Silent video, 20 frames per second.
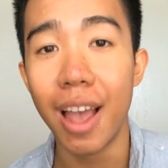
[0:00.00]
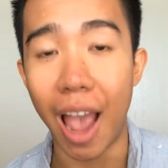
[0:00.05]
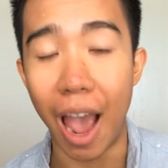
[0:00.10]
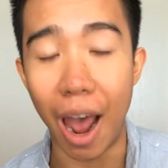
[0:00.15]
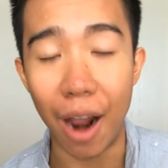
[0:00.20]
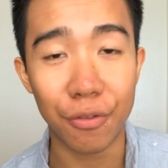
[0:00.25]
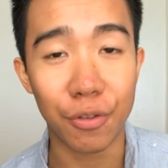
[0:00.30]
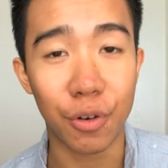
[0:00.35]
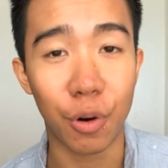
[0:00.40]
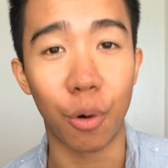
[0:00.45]

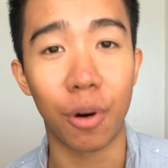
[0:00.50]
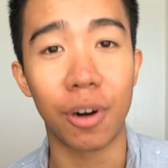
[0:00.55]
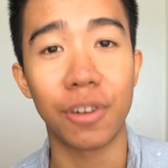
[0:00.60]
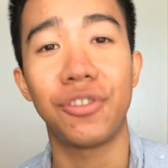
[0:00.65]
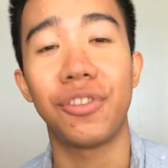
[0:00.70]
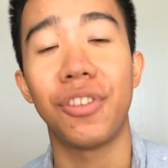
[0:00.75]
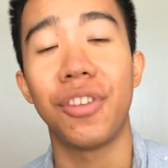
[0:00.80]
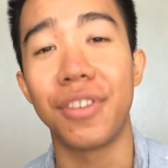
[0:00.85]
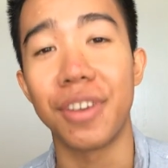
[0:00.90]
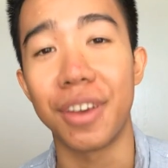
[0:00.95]
And of
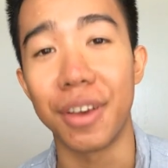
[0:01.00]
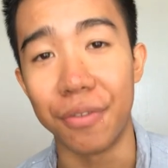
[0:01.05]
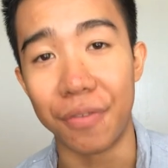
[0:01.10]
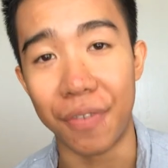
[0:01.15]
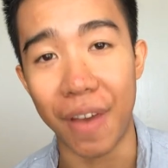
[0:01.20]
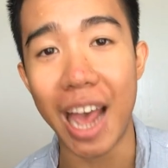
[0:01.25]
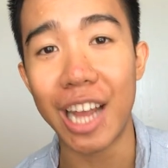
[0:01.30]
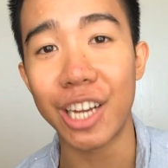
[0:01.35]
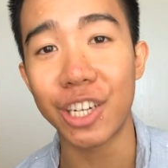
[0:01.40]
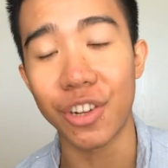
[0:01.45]
course, the
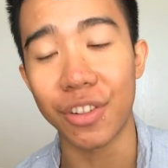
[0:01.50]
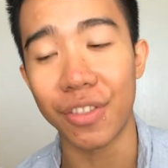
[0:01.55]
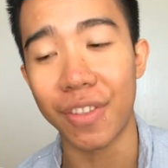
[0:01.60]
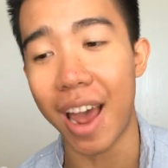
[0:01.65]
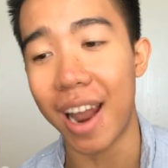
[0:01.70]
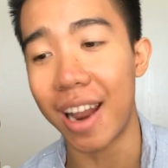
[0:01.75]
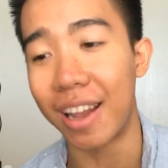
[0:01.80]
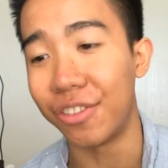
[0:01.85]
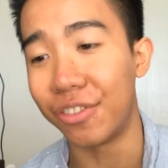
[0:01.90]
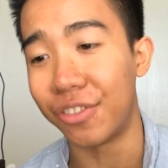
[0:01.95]
advantage to
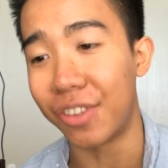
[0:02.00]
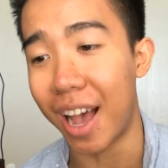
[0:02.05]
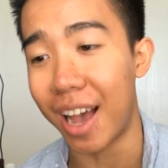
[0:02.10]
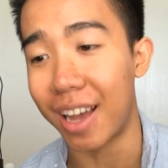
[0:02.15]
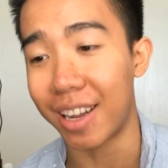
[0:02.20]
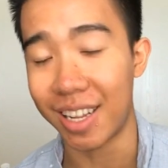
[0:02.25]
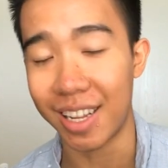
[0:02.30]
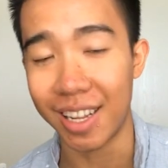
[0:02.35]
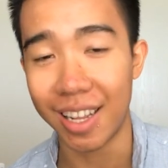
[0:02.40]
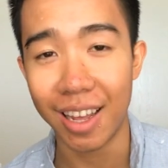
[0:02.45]
that is
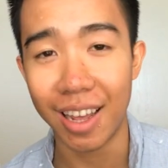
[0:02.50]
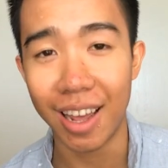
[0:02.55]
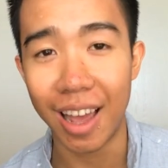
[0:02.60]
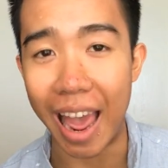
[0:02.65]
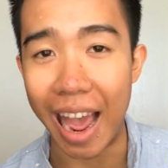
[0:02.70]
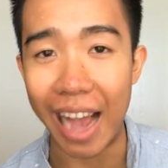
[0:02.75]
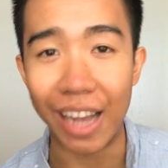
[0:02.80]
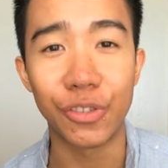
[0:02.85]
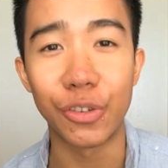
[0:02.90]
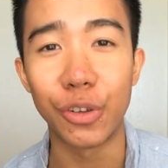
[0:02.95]
that
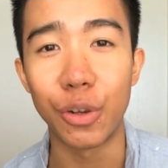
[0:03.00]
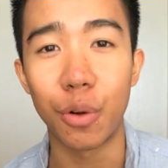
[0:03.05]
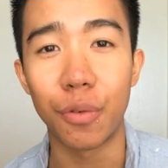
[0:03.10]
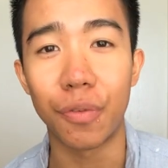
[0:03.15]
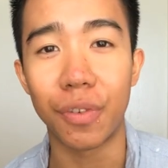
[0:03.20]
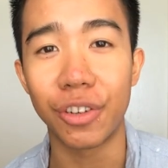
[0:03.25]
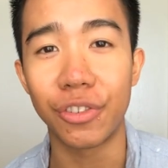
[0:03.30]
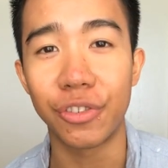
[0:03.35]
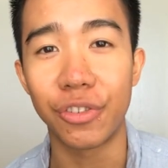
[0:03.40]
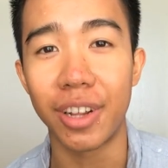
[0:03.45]
as a
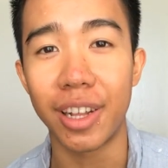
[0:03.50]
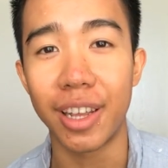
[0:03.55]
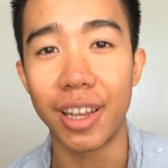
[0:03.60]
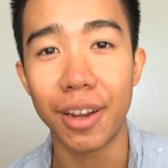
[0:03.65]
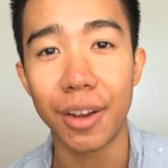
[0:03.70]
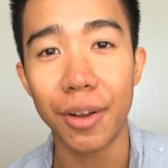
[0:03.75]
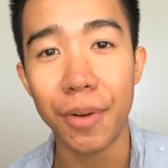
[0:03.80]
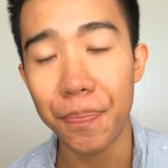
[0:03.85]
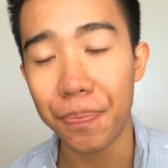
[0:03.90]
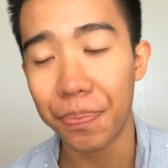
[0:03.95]

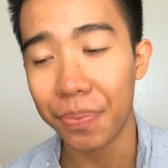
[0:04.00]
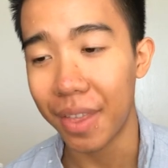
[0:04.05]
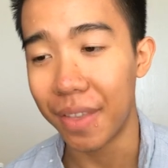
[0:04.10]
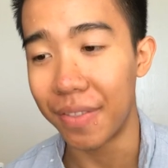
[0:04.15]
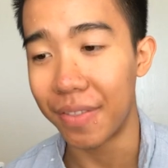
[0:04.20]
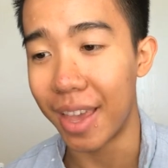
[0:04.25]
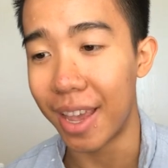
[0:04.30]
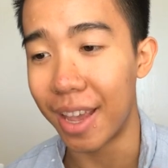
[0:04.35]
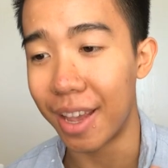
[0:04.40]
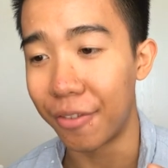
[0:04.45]
university,
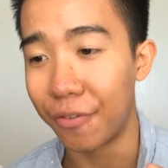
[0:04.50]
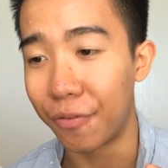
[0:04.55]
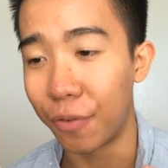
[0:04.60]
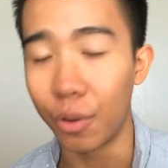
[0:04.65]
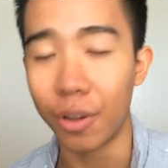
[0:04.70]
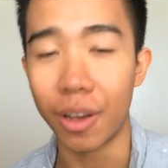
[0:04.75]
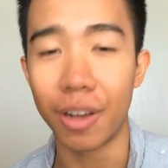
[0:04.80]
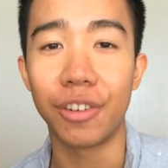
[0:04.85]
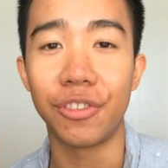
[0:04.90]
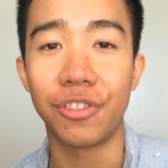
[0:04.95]
they
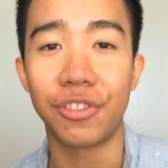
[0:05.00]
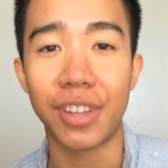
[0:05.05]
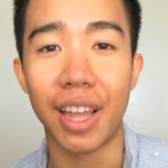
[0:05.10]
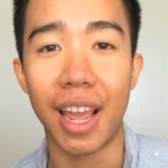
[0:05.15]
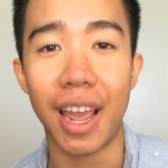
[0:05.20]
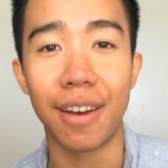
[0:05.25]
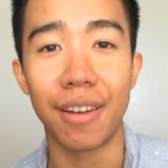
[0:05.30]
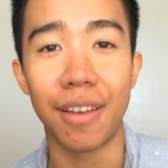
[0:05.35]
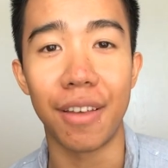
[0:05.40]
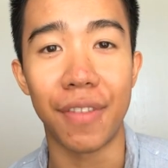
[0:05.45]
fully
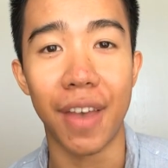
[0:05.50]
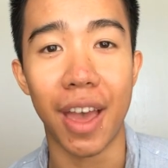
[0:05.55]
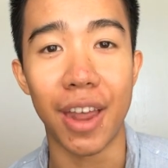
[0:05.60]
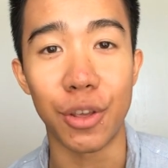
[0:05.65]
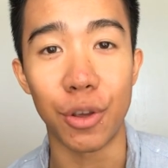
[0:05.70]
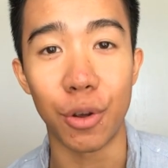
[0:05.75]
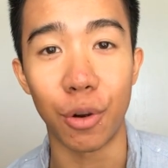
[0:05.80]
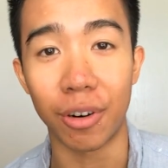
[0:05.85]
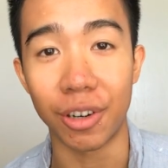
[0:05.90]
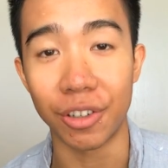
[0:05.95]
understand
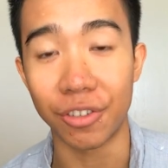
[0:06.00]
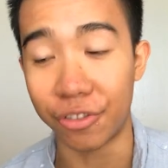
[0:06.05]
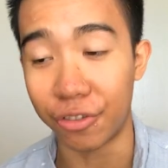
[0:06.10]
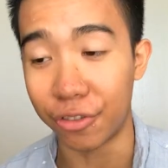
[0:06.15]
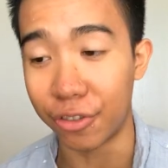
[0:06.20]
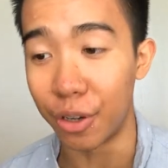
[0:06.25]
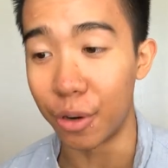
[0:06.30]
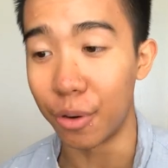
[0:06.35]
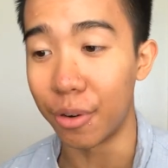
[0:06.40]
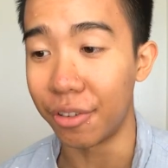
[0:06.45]
that you are
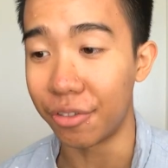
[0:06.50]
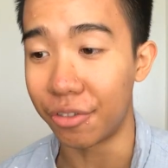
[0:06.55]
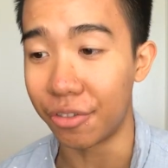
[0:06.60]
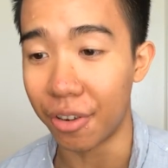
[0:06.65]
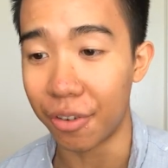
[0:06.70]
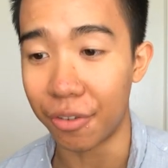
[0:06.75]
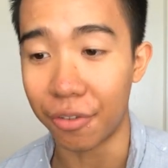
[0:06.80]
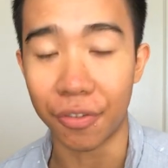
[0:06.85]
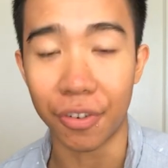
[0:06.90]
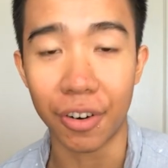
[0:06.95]

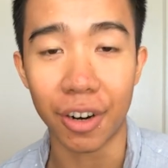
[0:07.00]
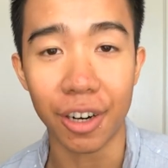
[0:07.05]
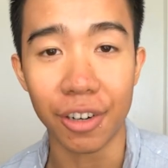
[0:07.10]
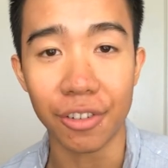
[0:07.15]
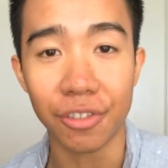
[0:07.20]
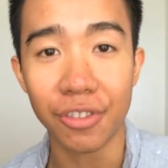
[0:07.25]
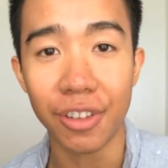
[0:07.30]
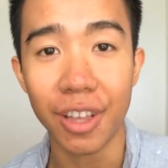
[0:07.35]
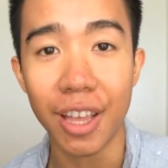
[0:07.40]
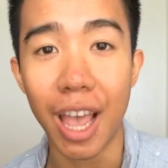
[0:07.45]
students
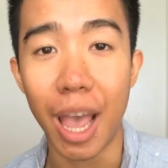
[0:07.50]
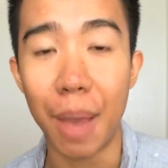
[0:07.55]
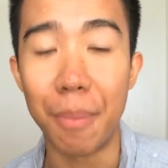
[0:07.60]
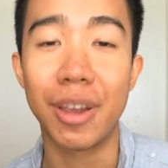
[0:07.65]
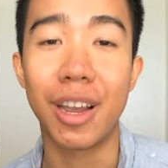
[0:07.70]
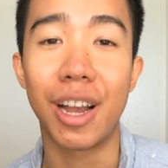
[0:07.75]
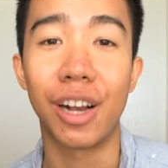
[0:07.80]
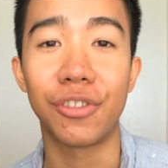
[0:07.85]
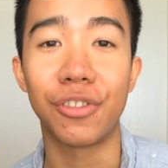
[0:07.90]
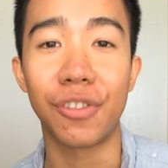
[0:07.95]
first. And
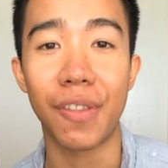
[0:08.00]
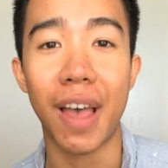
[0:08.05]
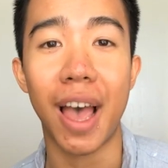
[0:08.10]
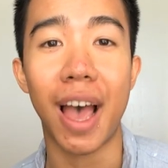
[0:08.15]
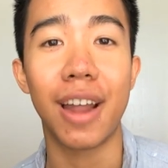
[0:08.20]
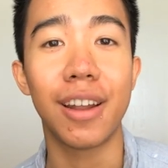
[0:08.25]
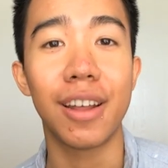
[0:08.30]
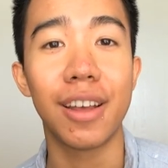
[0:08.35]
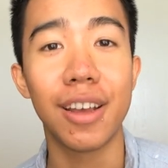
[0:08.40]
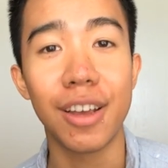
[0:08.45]
because of
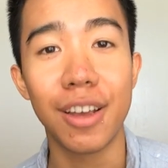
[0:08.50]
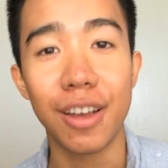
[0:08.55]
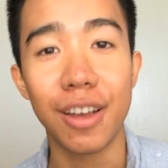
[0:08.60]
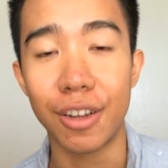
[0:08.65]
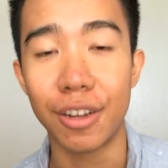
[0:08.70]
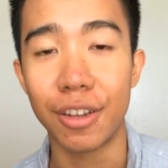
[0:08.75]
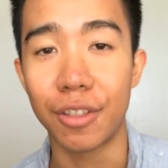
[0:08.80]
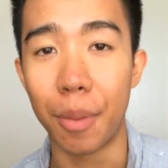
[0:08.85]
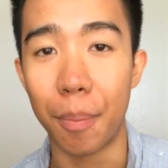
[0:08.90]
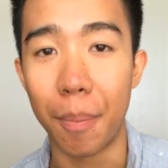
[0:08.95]
that,
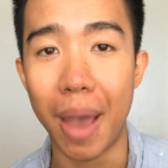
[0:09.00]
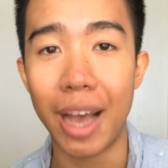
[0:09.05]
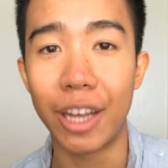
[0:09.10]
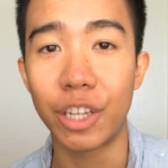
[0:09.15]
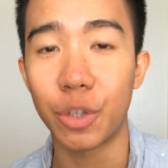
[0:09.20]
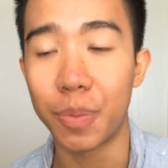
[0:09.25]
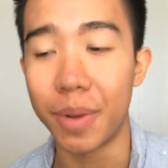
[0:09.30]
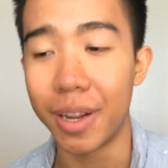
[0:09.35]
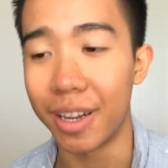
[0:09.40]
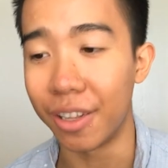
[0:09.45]
the
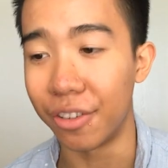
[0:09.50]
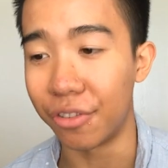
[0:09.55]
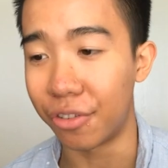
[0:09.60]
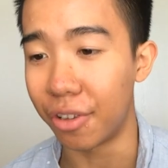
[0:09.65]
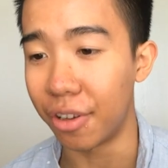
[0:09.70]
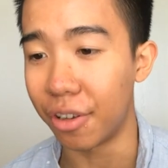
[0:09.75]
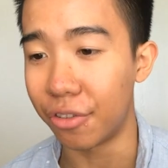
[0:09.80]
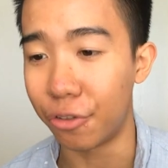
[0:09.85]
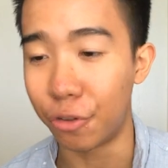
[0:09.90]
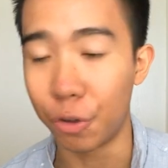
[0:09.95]
management
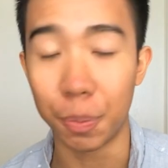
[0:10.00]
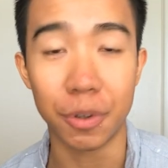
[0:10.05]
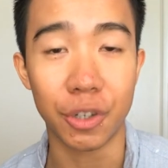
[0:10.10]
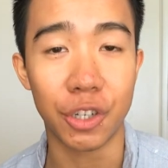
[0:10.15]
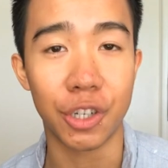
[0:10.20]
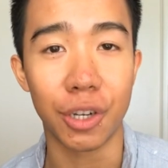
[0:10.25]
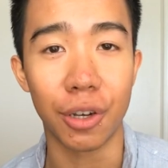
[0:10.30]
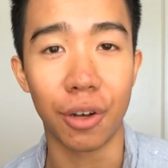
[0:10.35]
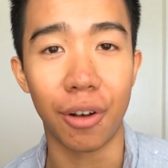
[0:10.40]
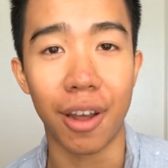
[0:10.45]
is super
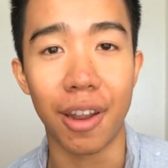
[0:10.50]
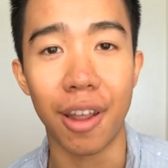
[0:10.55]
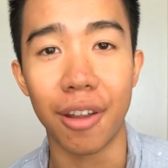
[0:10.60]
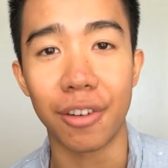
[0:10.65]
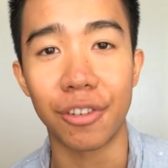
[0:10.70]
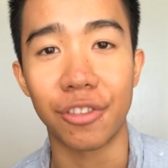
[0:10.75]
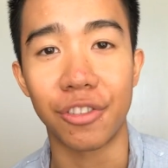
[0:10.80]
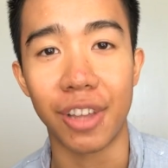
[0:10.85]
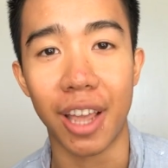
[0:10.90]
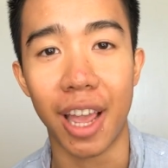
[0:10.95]
chill and
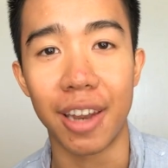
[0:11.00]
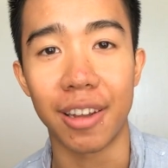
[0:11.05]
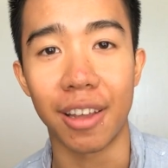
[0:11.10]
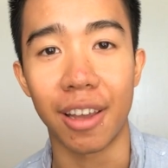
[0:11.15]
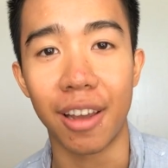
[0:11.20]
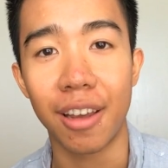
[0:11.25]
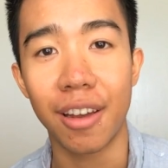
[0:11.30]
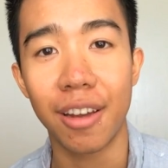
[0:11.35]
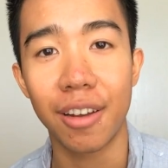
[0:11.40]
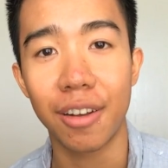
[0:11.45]
understanding.